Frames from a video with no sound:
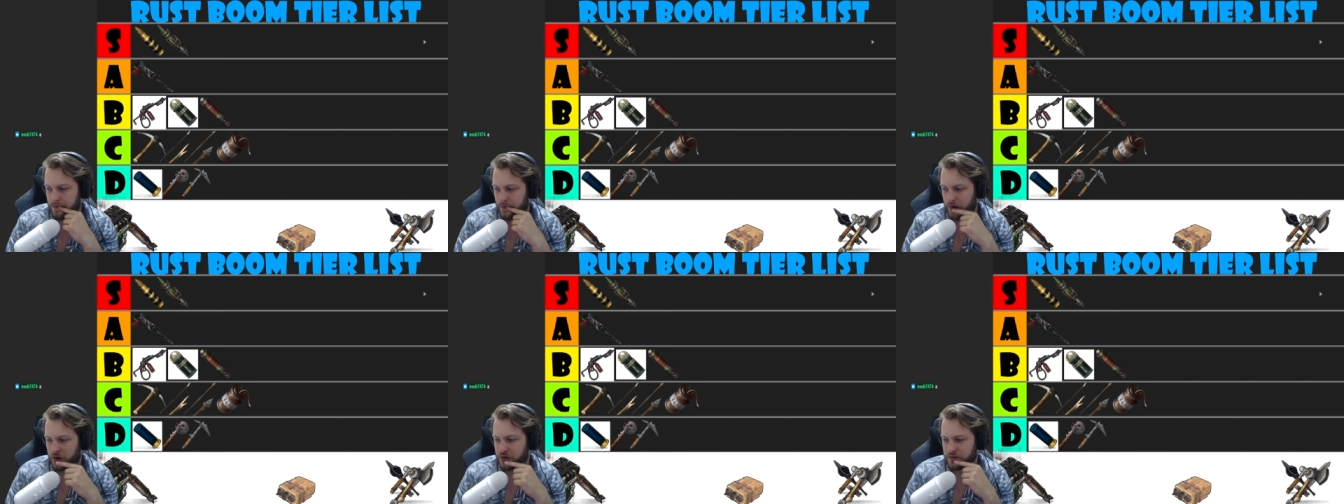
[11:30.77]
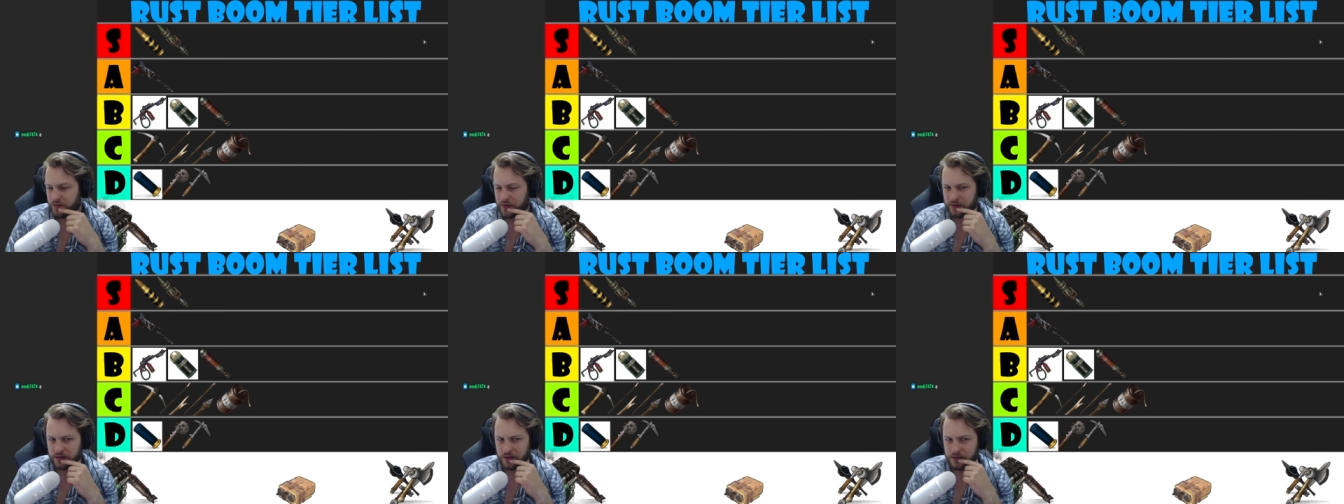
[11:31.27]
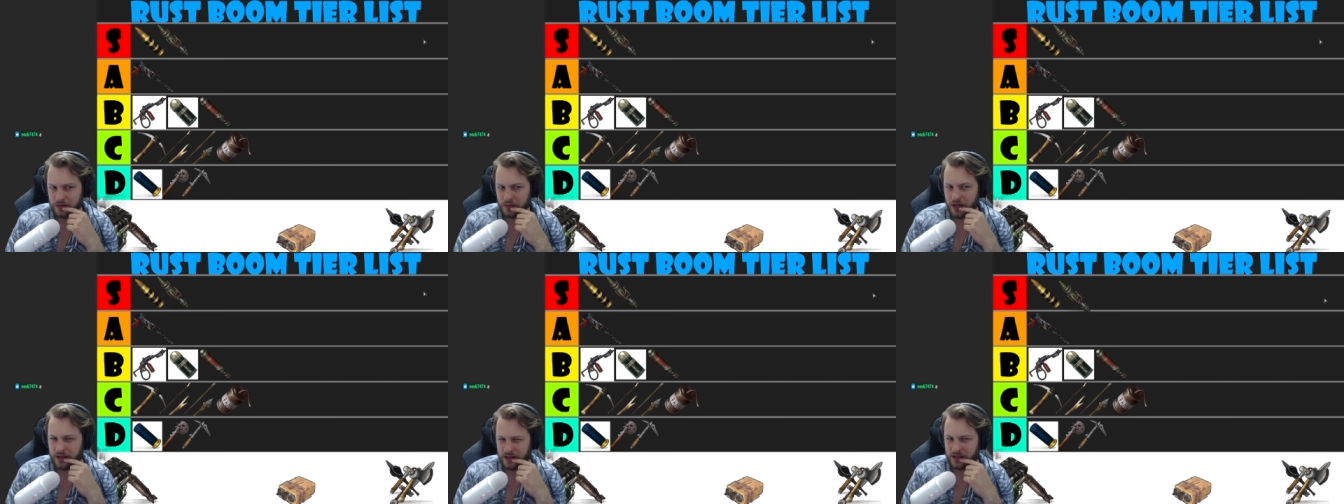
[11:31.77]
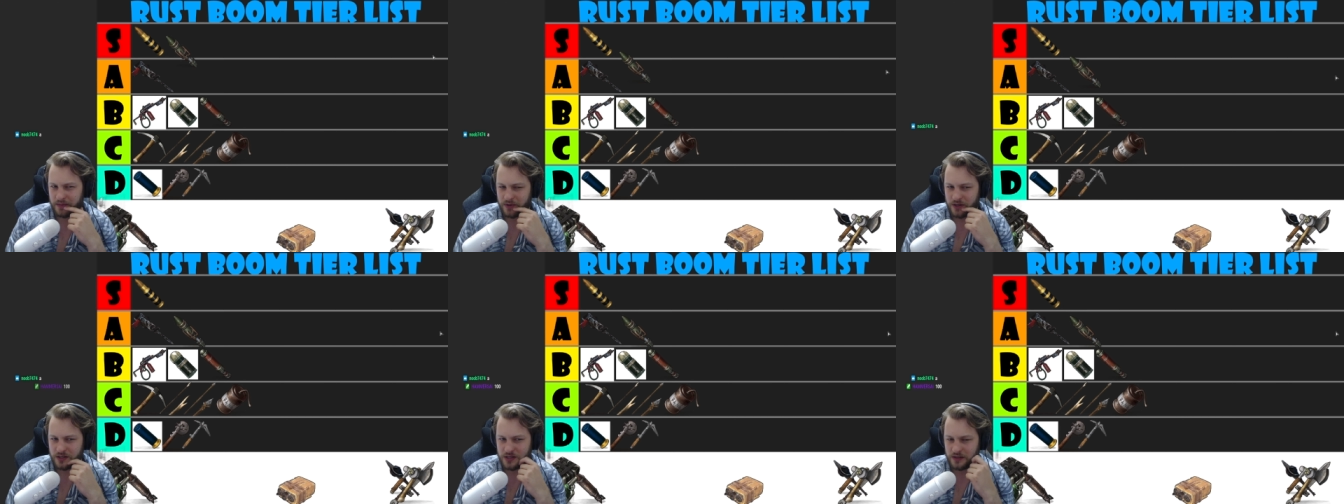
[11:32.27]
or 150 or something. I think they're
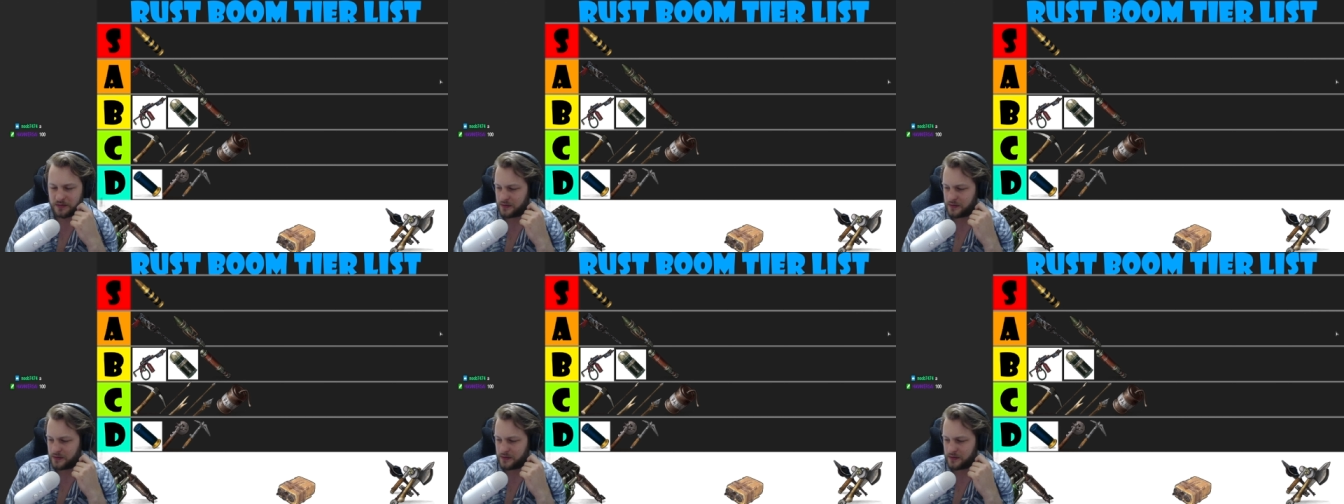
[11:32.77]
pretty cheap.